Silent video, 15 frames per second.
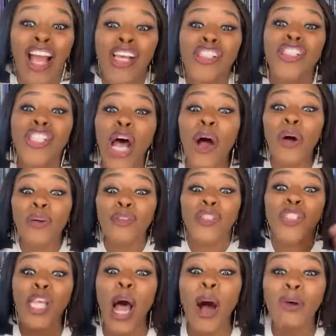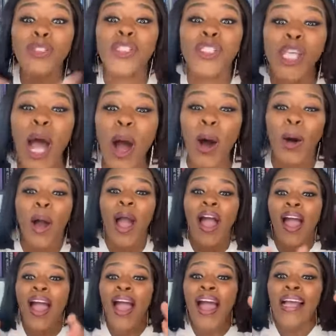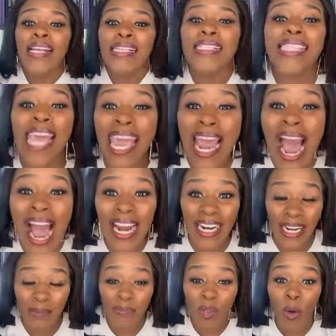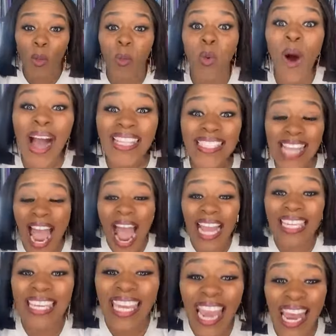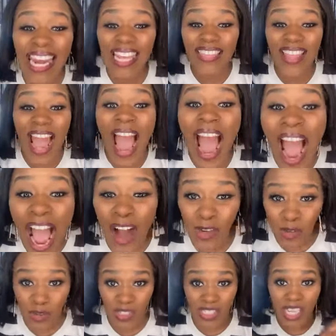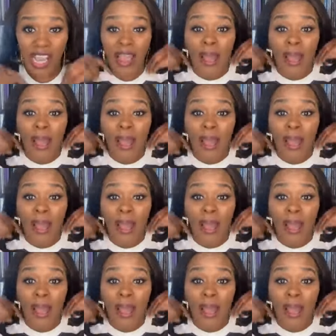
So, so, so, Tiana, once I get in the house,